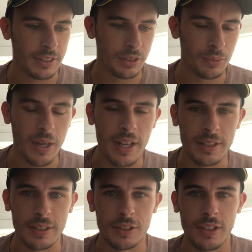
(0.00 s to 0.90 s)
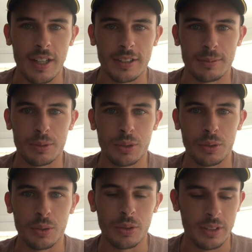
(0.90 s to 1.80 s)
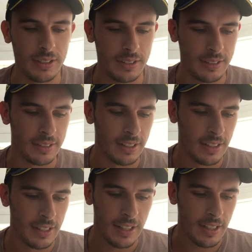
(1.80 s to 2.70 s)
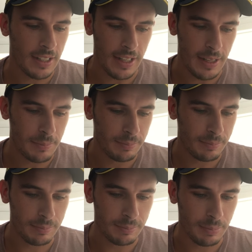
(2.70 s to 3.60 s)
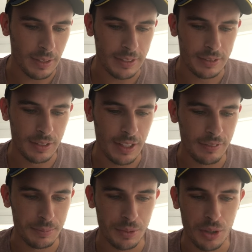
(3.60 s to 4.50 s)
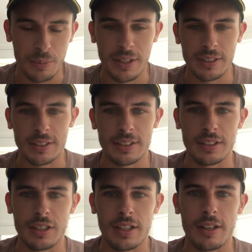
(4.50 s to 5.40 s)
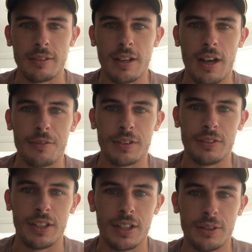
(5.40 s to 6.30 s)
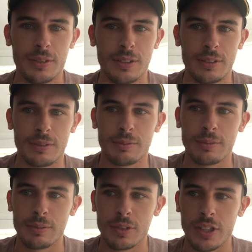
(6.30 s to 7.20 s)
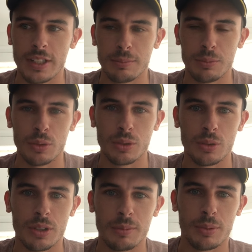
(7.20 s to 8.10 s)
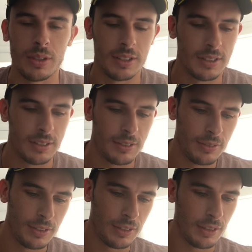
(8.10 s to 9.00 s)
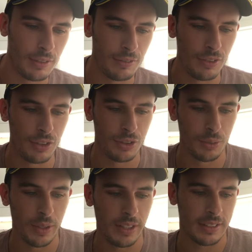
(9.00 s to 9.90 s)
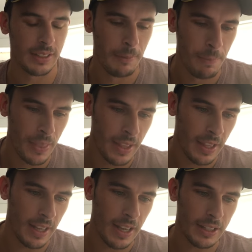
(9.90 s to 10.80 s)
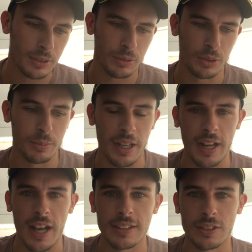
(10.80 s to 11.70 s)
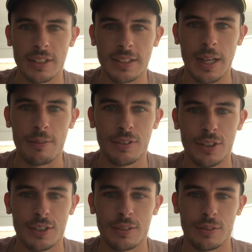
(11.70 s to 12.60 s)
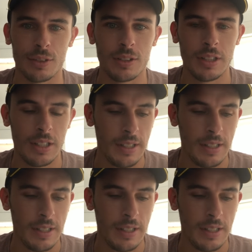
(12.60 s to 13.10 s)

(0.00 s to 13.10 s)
It's a good way to create some talk and um, please leave some comments, things like that after the video and create some more talking points for future weeks. Uh, just talk about last night's game first of all.